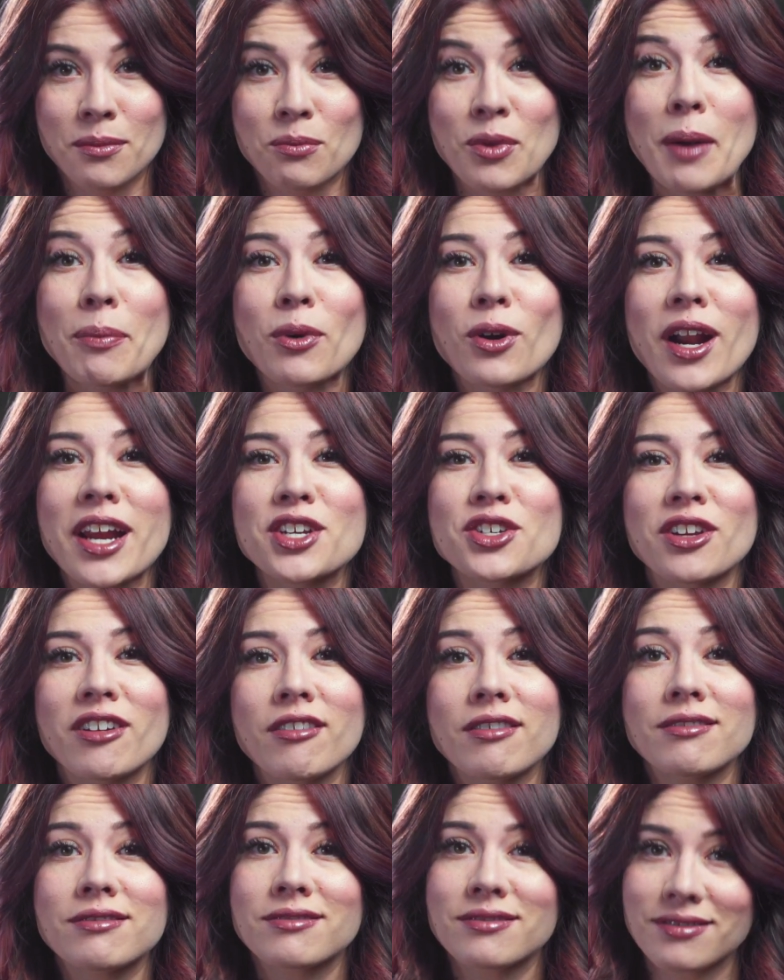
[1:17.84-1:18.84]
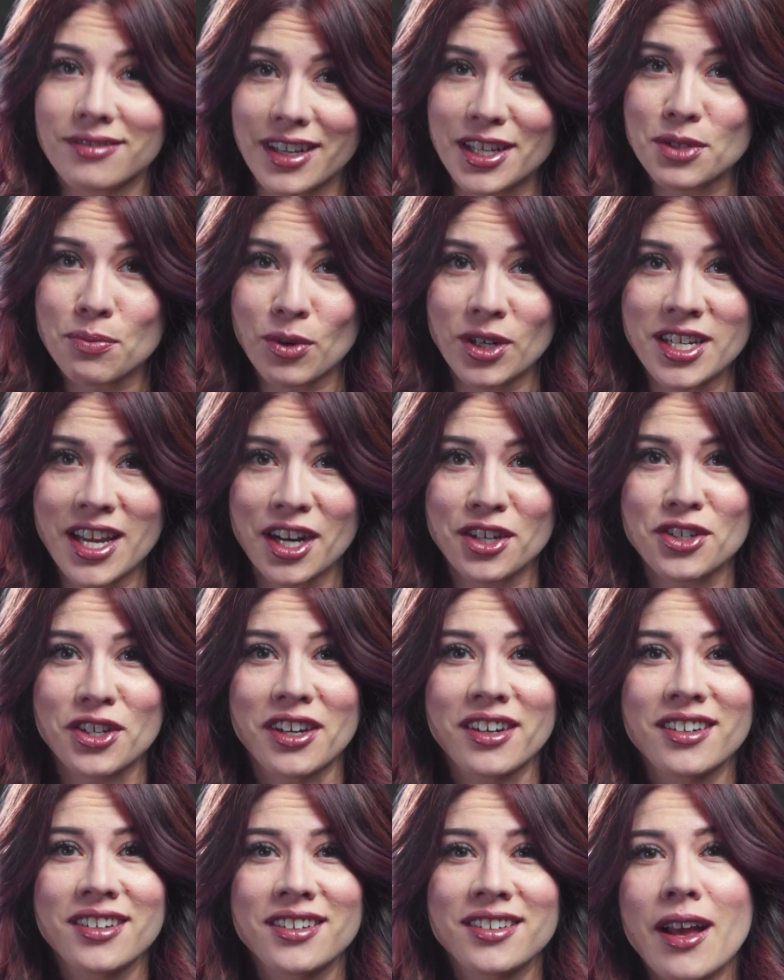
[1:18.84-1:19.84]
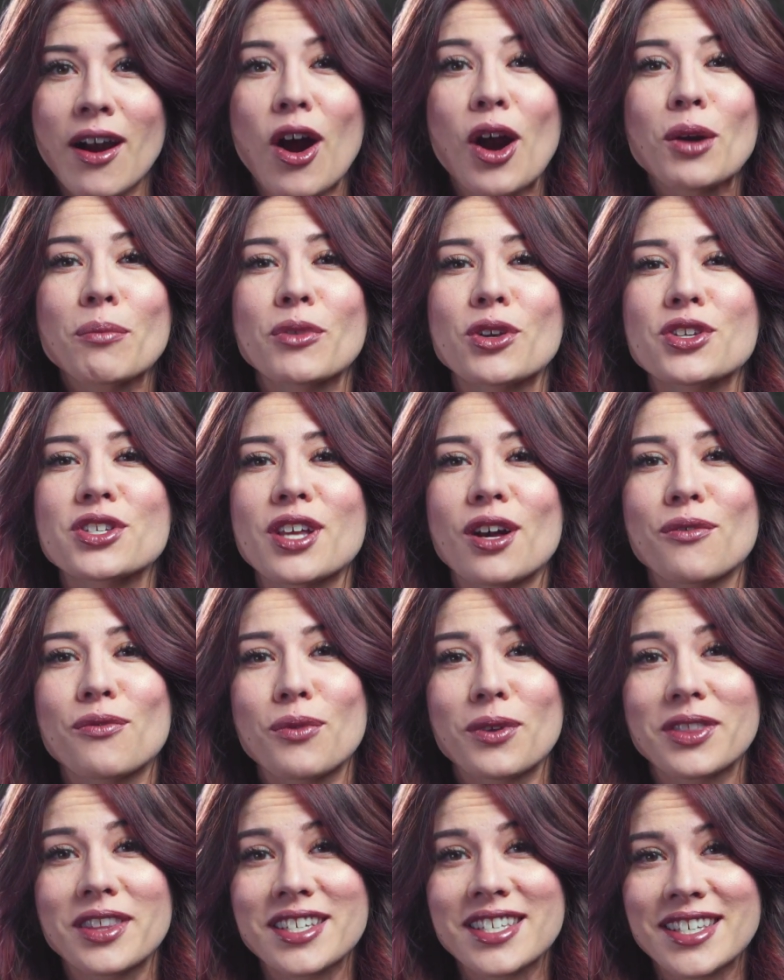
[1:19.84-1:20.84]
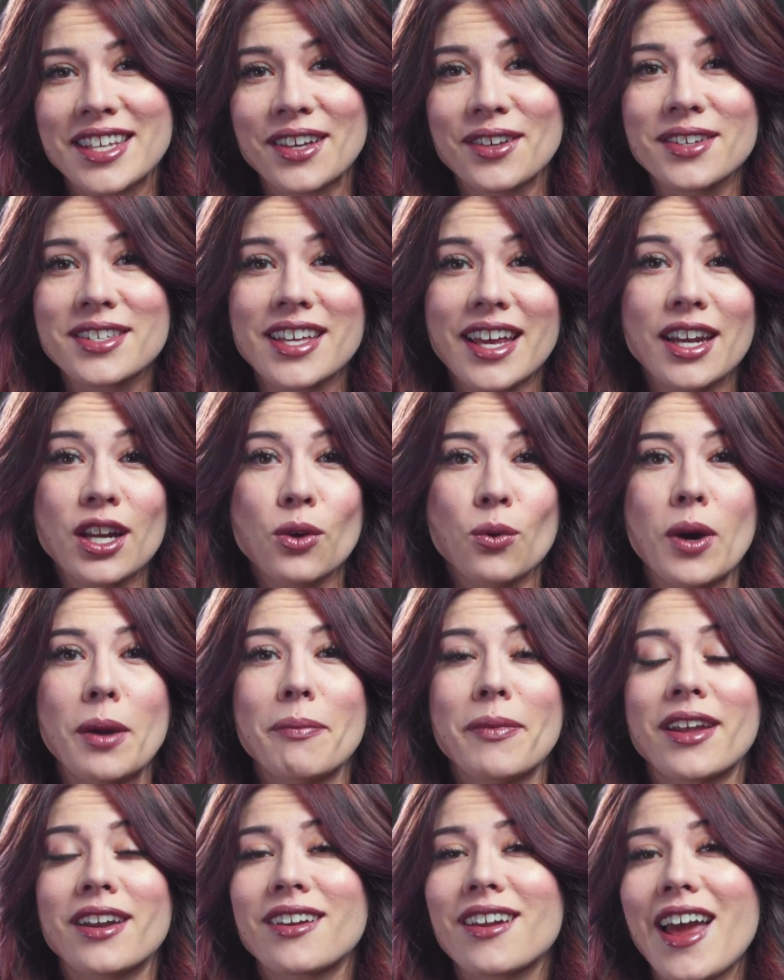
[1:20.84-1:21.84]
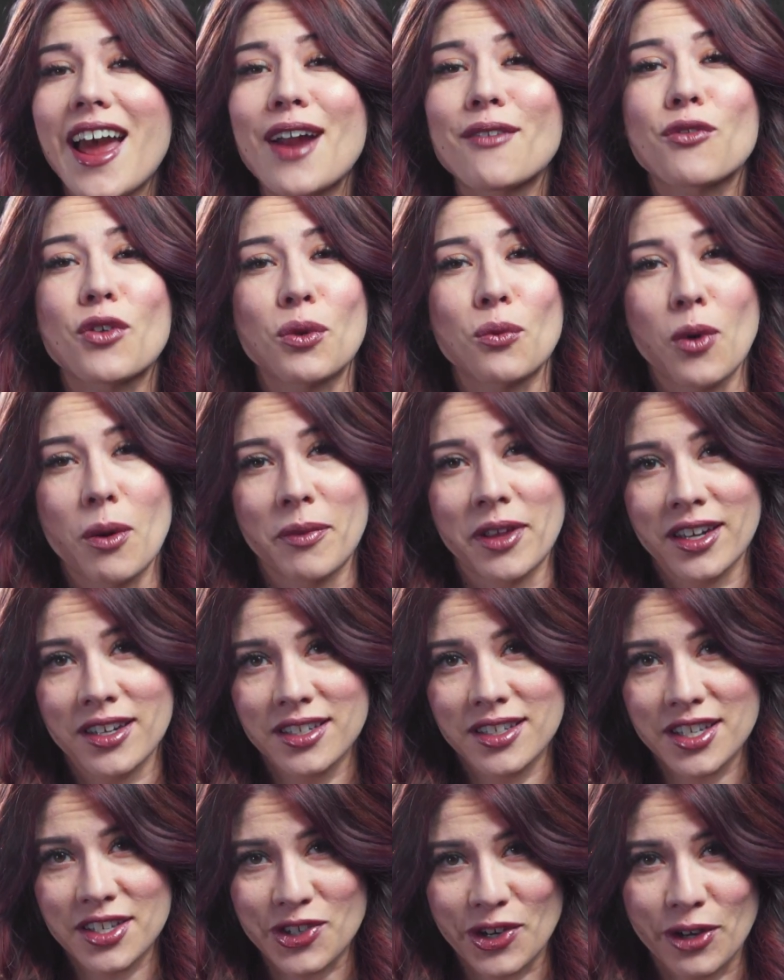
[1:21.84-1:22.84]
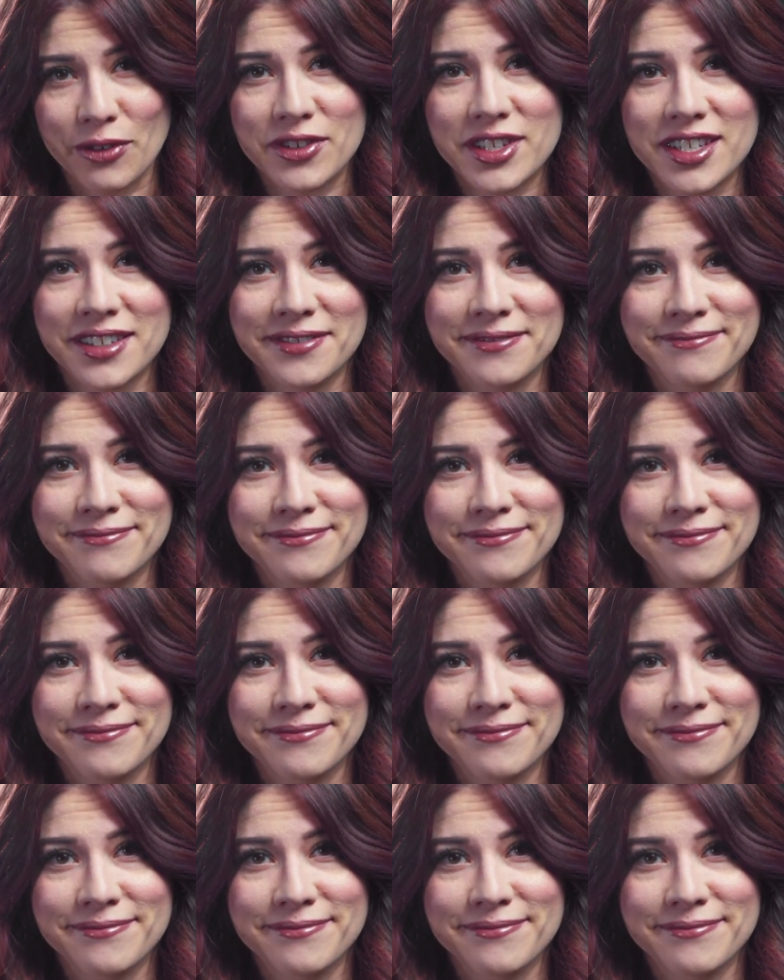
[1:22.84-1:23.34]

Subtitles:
Preparation is protection. Arm yourself with the skills and equipment every woman deserves.